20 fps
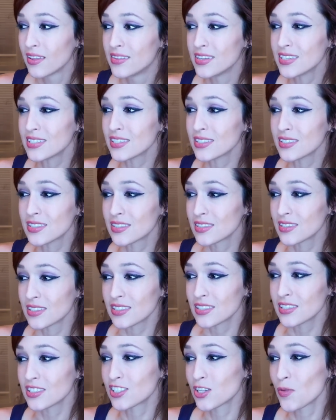this is
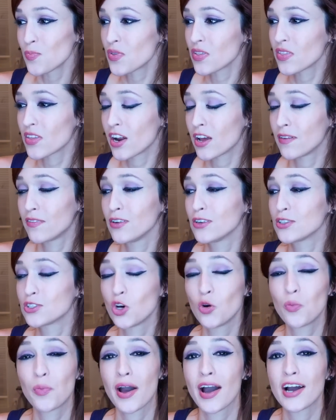something that I feel
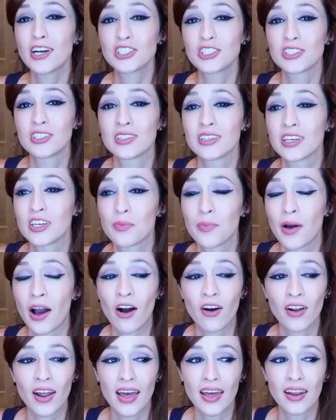so passionately
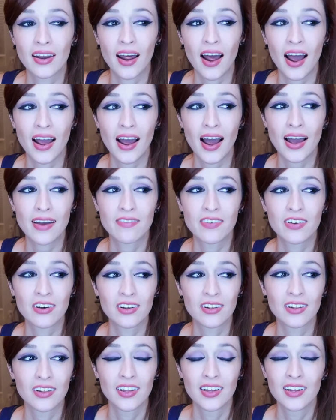about, and I
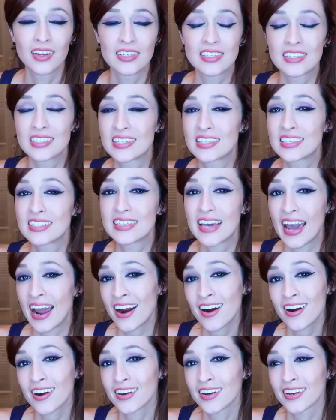feel
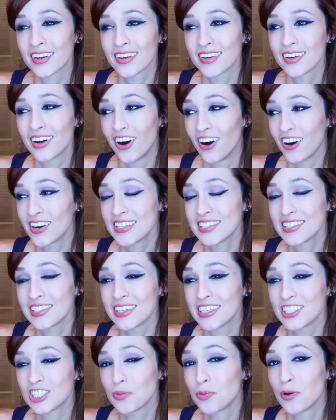scared,
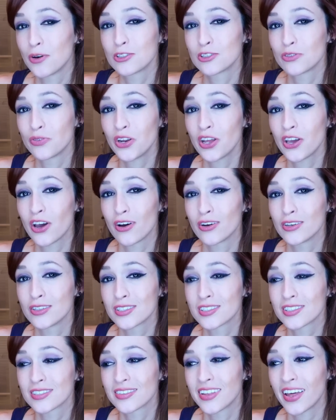honestly, to post
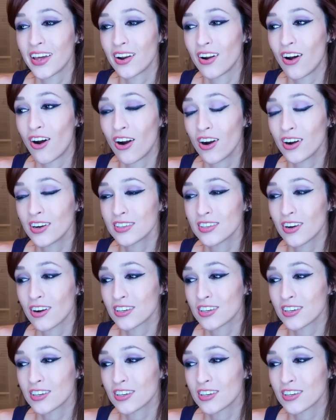videos that are